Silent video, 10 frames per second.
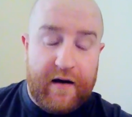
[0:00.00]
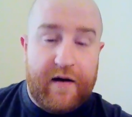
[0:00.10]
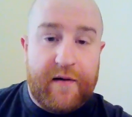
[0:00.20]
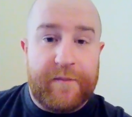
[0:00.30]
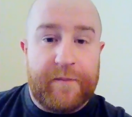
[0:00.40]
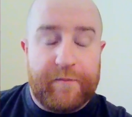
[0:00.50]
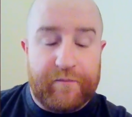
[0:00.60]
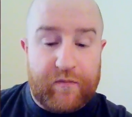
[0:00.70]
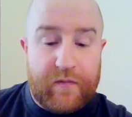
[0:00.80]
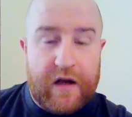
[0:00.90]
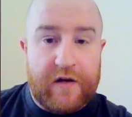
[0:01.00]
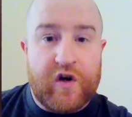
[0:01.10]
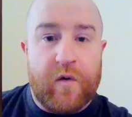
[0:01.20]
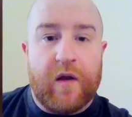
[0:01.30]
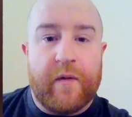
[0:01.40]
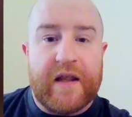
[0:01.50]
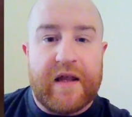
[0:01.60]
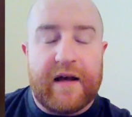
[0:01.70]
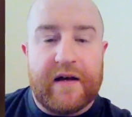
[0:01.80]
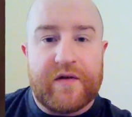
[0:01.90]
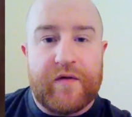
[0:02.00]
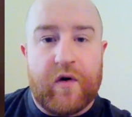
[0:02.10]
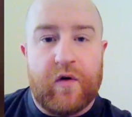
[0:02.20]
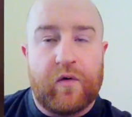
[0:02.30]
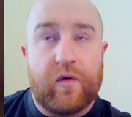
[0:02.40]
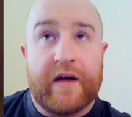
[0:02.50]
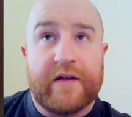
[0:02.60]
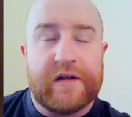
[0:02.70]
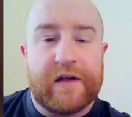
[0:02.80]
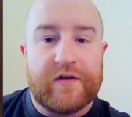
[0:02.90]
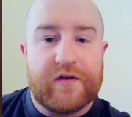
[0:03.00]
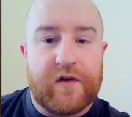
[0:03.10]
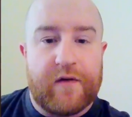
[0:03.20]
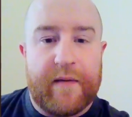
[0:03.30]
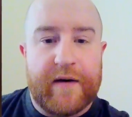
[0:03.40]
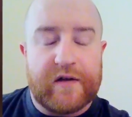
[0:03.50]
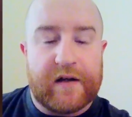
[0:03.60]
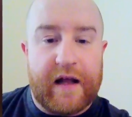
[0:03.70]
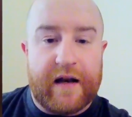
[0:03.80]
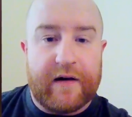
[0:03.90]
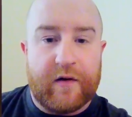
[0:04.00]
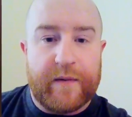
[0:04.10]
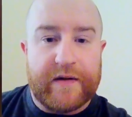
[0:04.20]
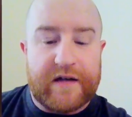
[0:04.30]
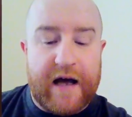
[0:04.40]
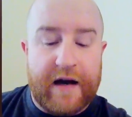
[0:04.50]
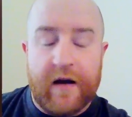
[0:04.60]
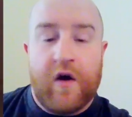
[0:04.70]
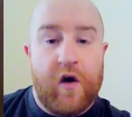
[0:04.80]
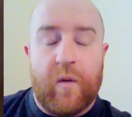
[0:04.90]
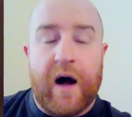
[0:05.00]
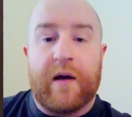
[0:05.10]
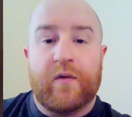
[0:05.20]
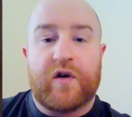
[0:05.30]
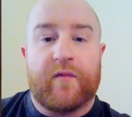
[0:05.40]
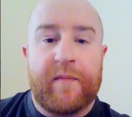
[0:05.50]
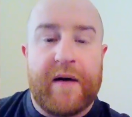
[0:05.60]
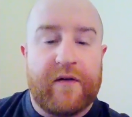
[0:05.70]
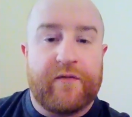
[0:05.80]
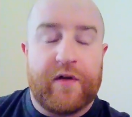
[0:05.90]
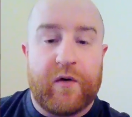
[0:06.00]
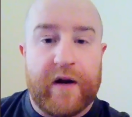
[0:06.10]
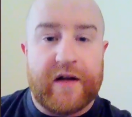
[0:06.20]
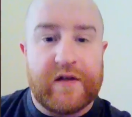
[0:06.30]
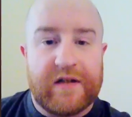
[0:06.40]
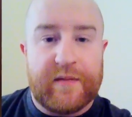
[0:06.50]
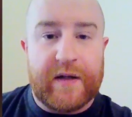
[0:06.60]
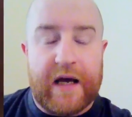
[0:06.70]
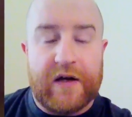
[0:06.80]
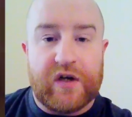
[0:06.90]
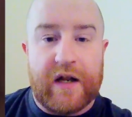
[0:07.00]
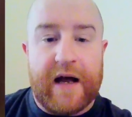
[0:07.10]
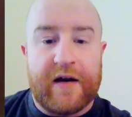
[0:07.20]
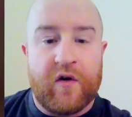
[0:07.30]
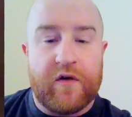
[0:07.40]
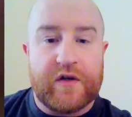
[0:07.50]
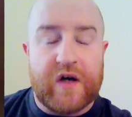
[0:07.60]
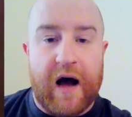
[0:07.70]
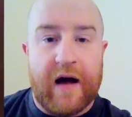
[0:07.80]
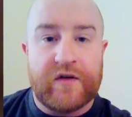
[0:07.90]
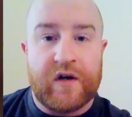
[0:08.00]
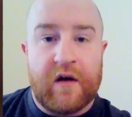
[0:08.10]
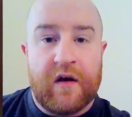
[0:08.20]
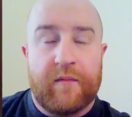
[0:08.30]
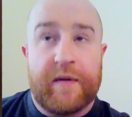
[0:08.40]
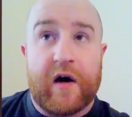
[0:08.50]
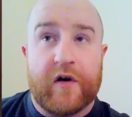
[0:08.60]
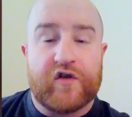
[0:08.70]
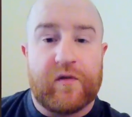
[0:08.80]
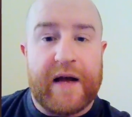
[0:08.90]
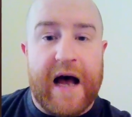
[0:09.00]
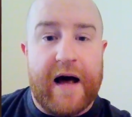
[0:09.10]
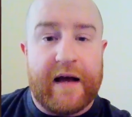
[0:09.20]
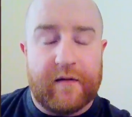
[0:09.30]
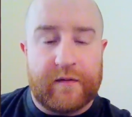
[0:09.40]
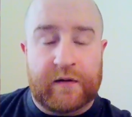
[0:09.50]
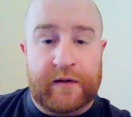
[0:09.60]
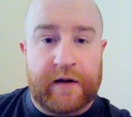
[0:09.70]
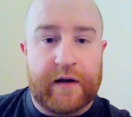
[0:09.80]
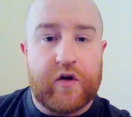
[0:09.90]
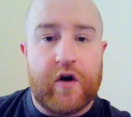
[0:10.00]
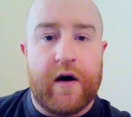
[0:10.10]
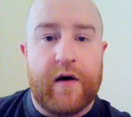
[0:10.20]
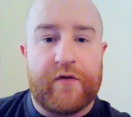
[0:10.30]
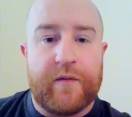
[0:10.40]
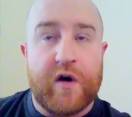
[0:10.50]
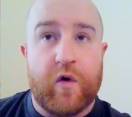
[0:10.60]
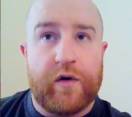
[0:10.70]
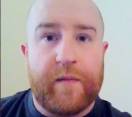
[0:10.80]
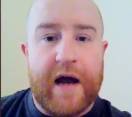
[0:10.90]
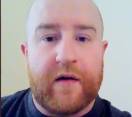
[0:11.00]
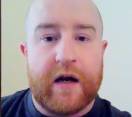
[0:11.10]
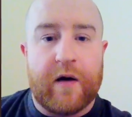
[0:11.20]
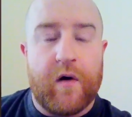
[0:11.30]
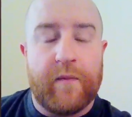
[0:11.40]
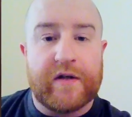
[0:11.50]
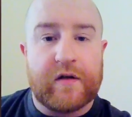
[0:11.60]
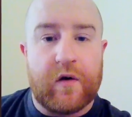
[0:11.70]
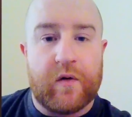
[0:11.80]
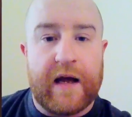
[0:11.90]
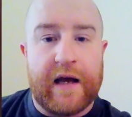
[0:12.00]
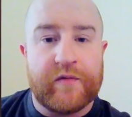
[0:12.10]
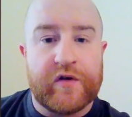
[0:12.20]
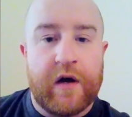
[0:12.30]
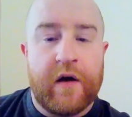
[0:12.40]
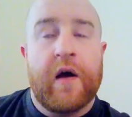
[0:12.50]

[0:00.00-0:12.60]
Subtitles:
And you know what the weird thing is of the whole incidents and stuff? I'm actually glad I ended up inside. While I was on remand for the witness intimidation, I had another charge because some guy from the Oldham area, and I won't mention no names,